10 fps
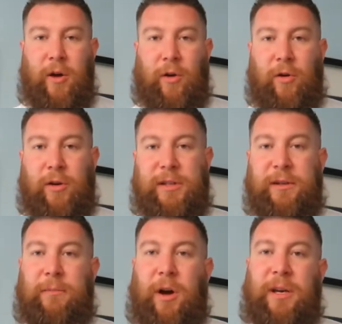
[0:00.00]
or
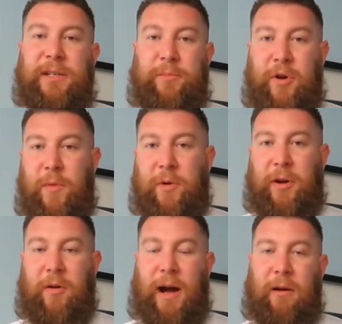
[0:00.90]
some
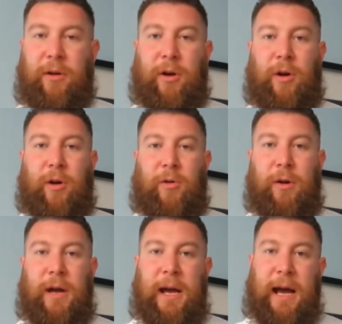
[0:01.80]
isopropanol alcohol